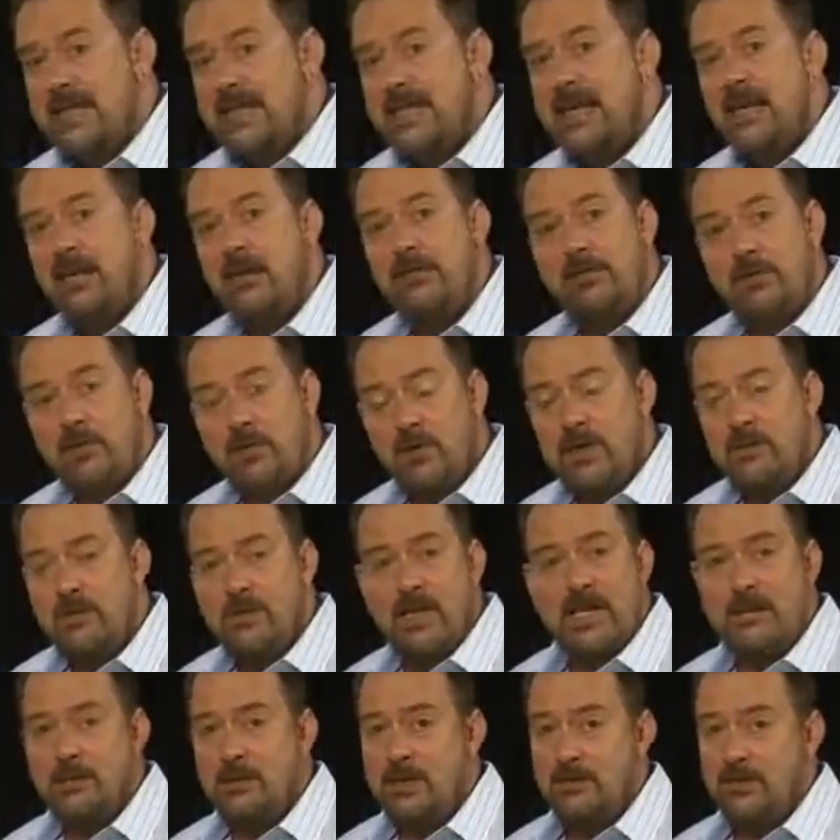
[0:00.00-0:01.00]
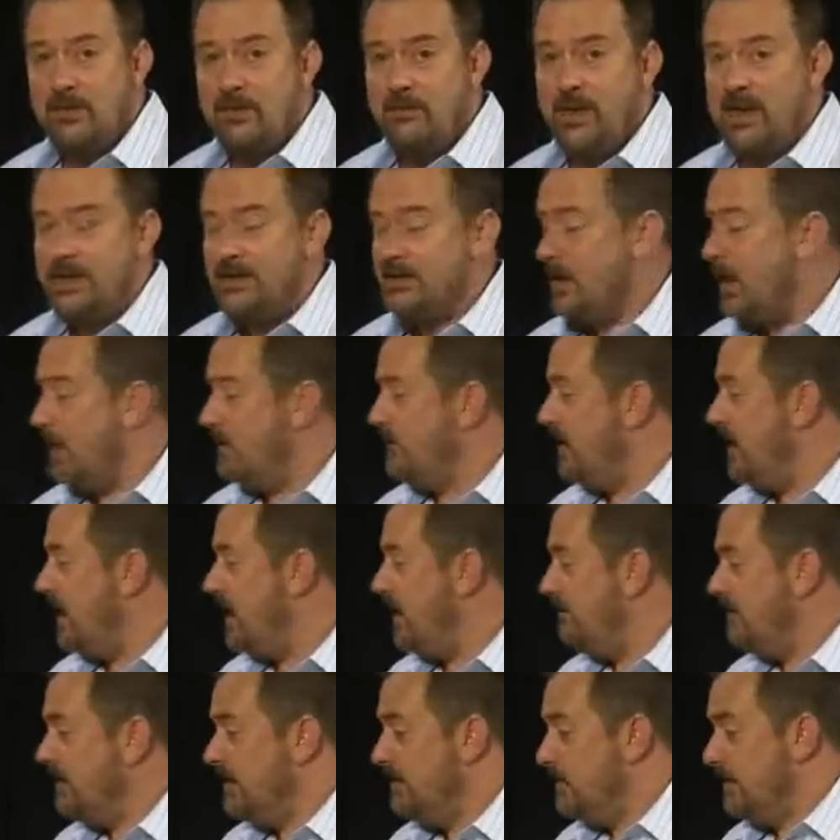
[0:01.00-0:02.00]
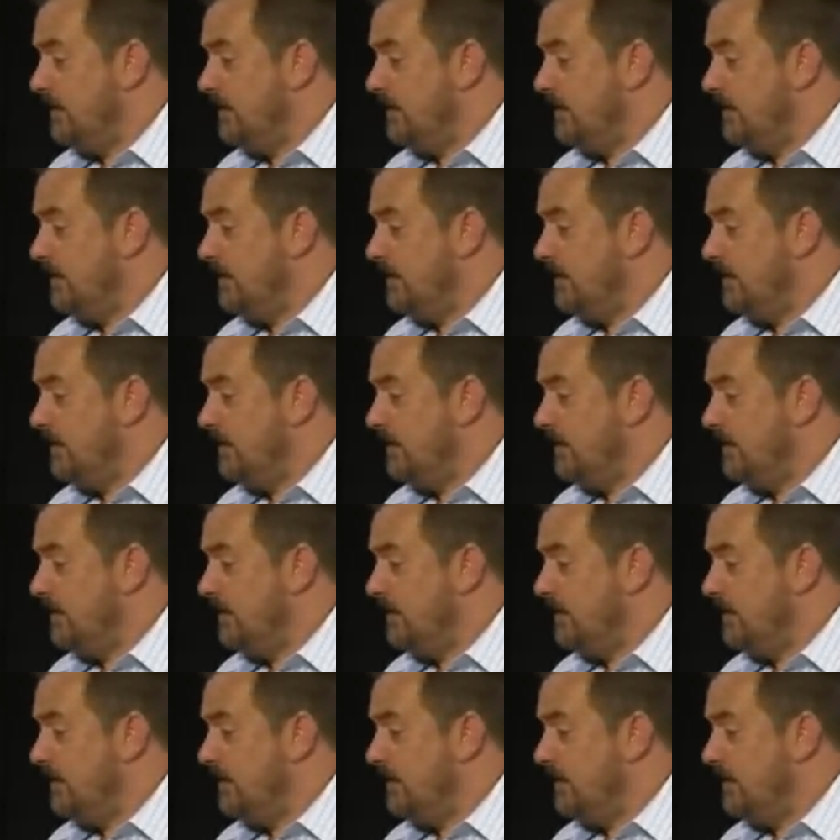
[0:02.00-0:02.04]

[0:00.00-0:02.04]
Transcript: Now, for all the measurements we've made so far,